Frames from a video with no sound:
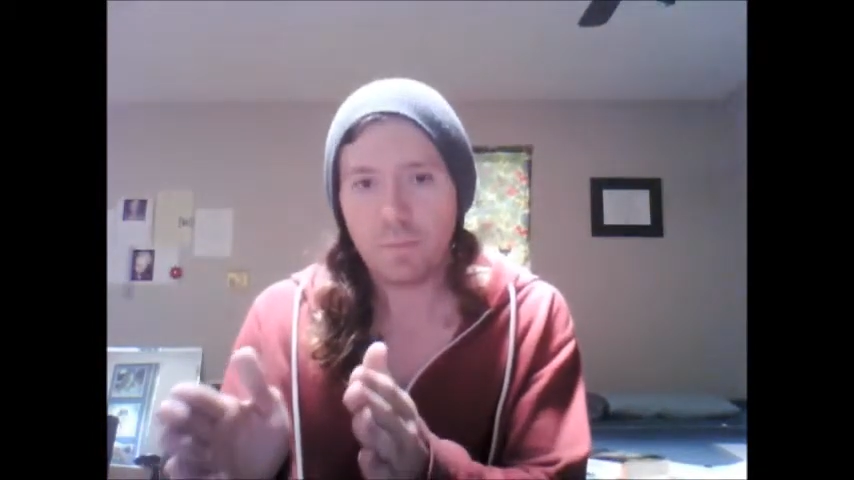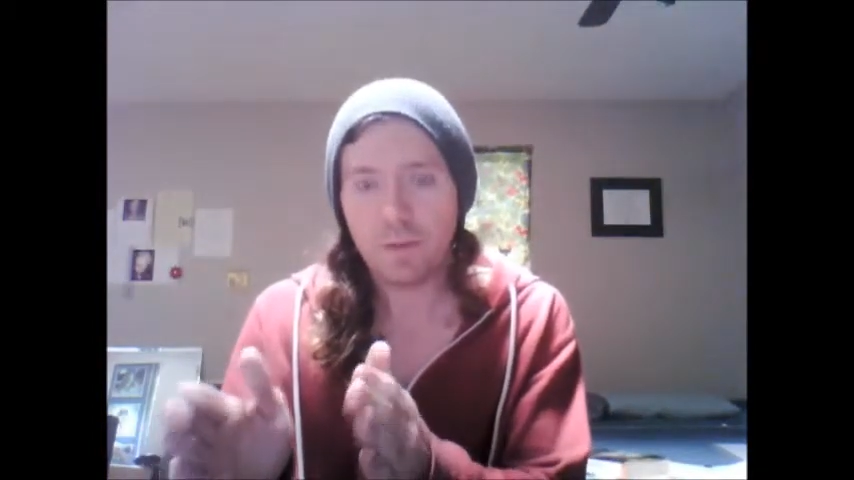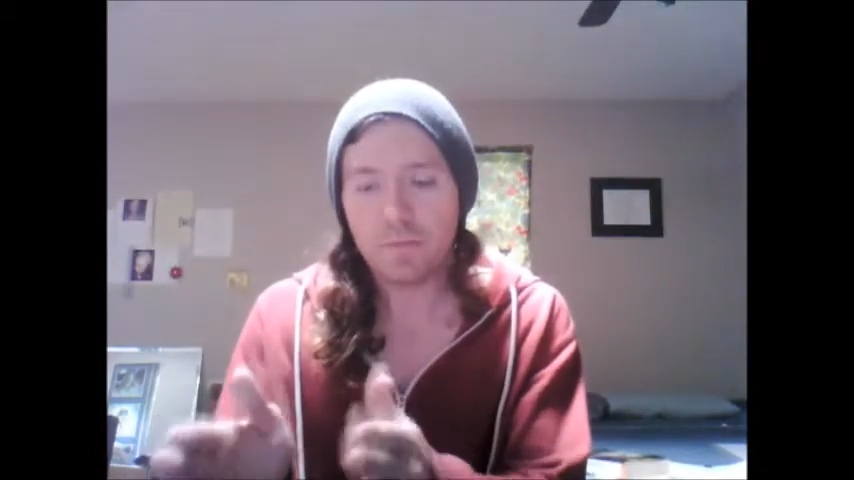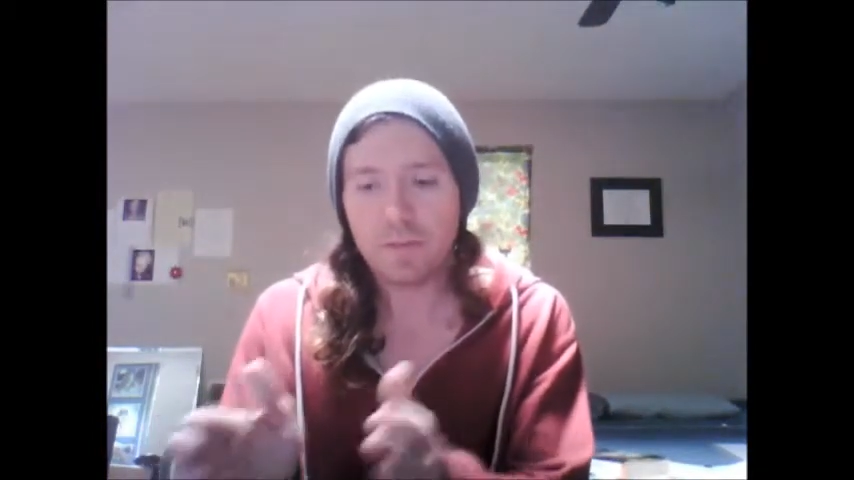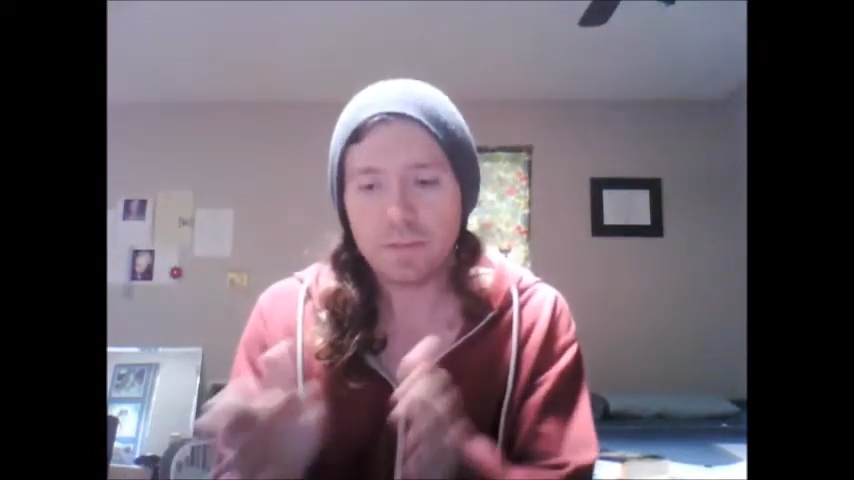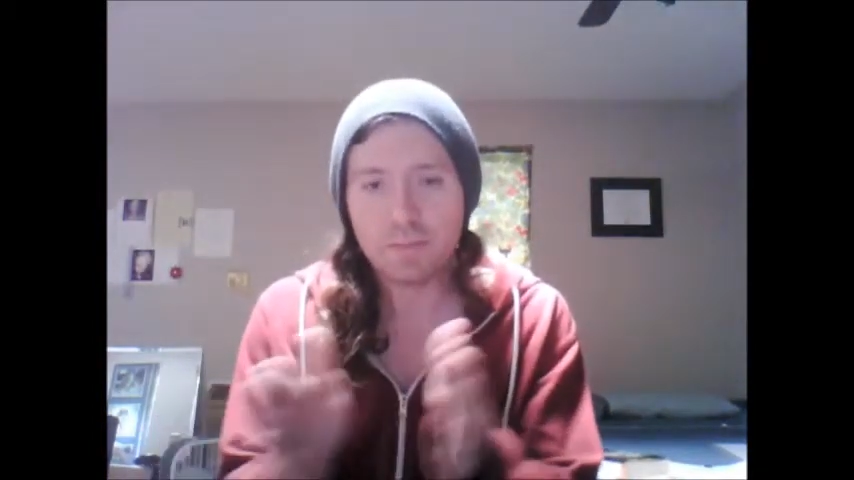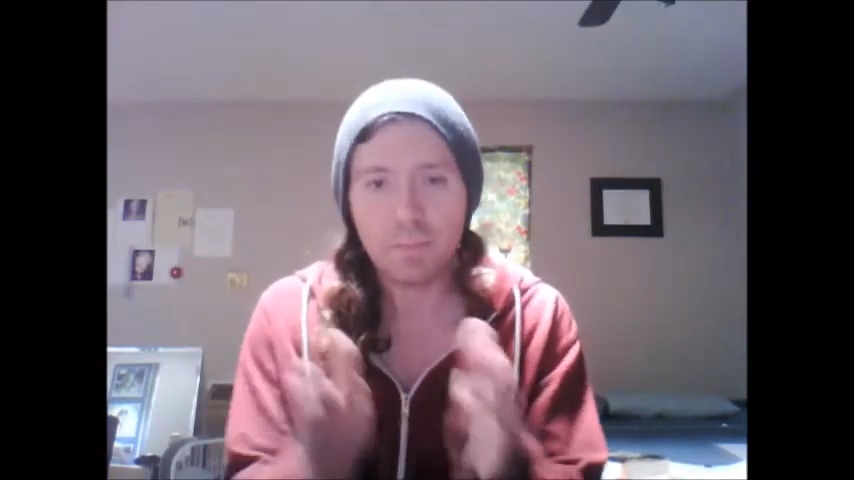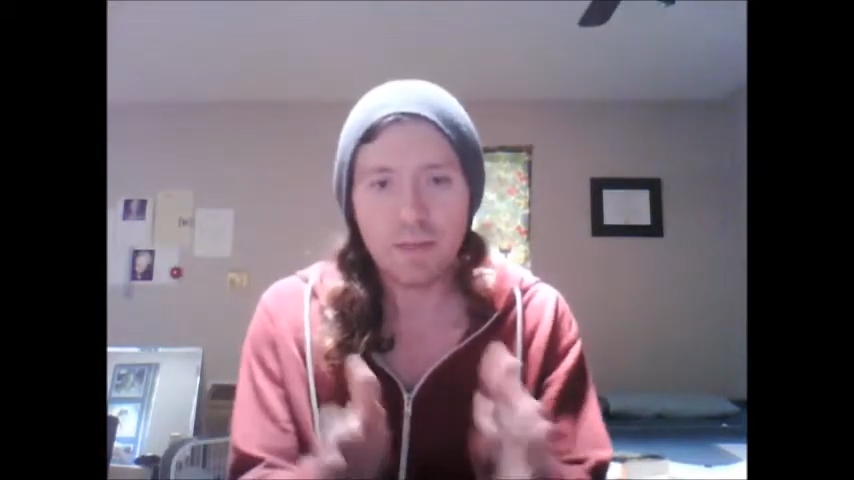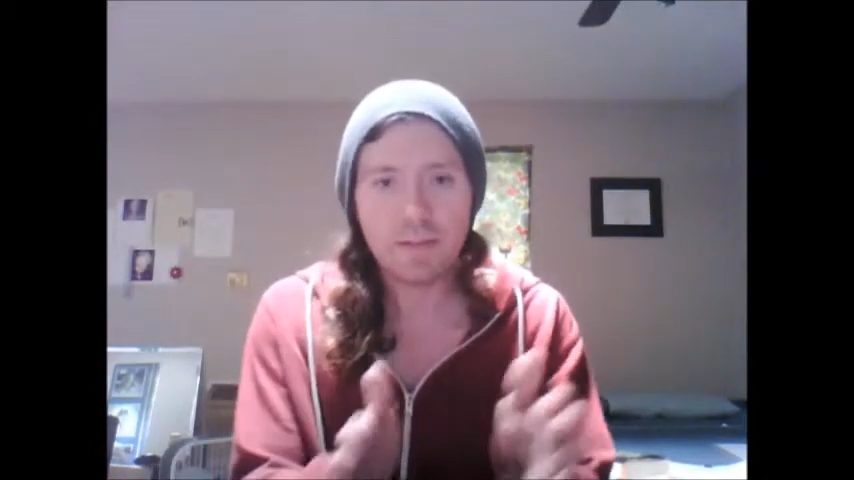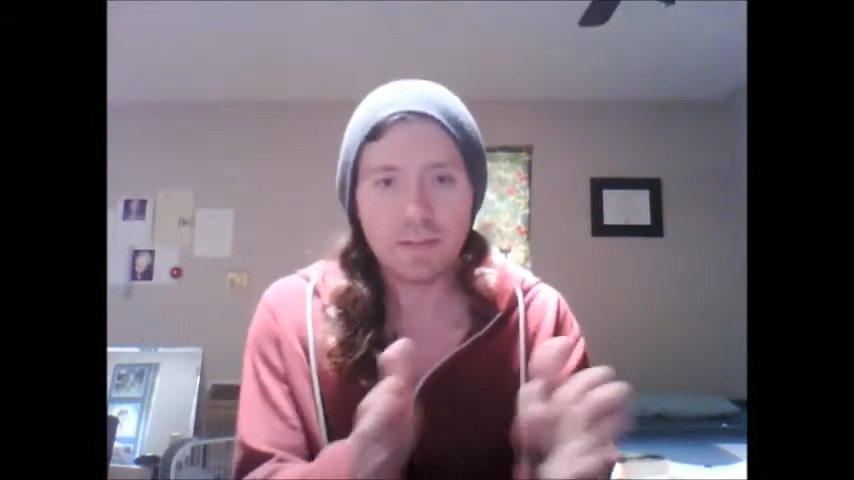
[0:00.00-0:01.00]
if you just
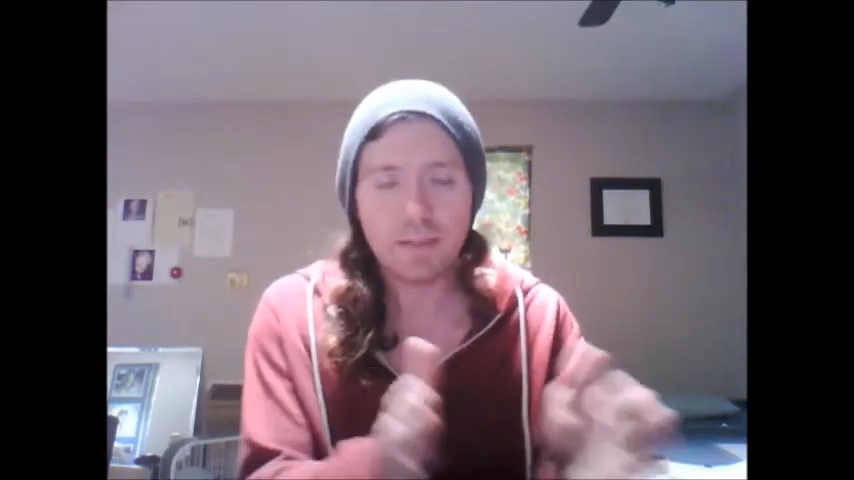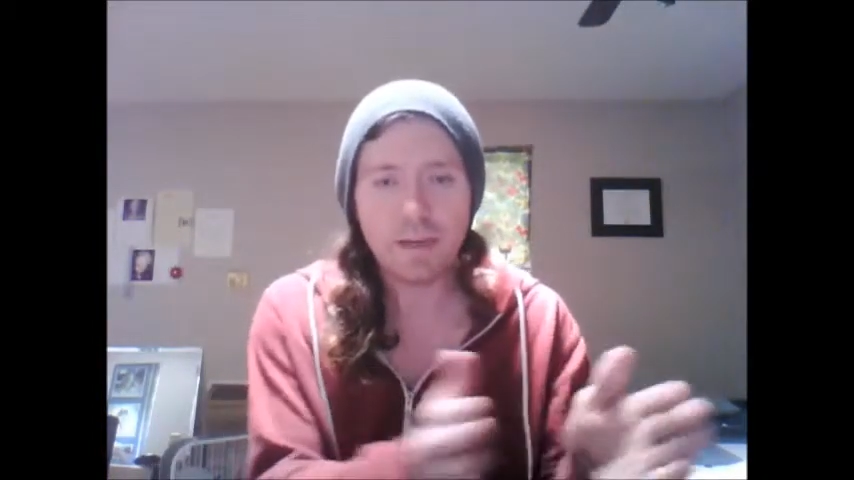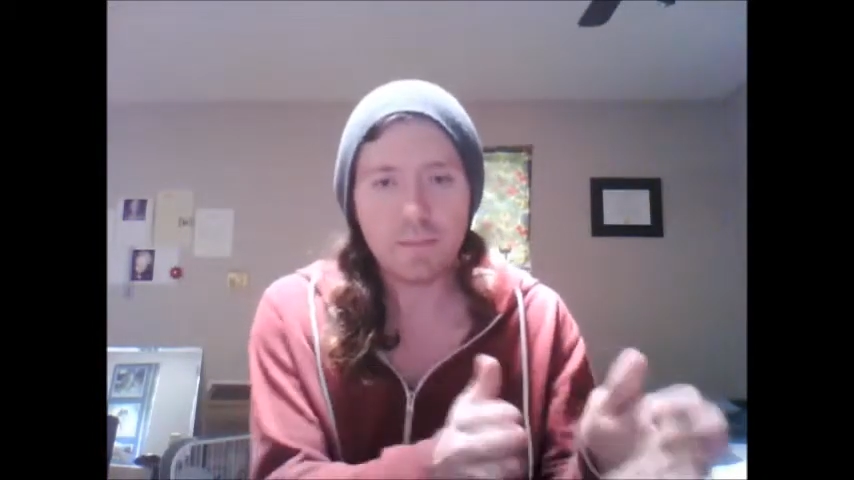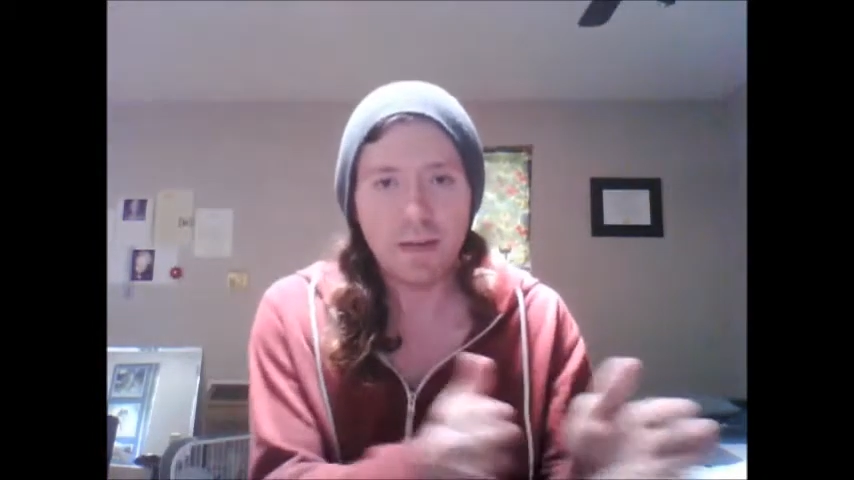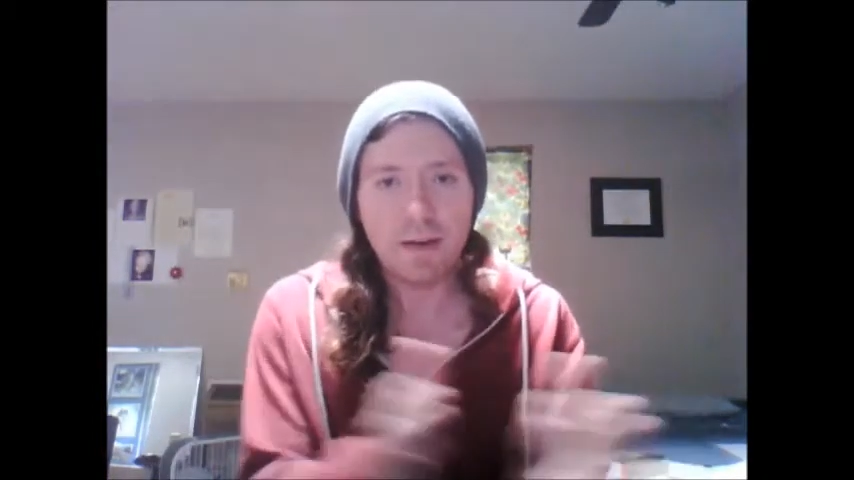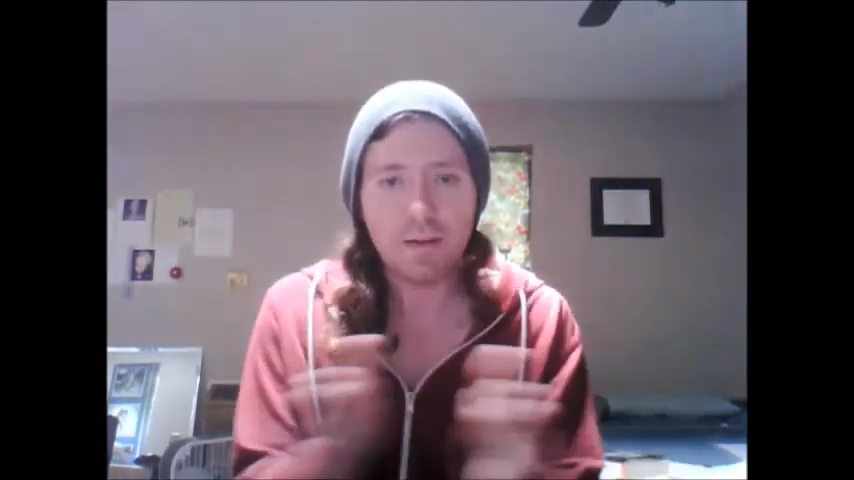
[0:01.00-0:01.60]
bend the time out,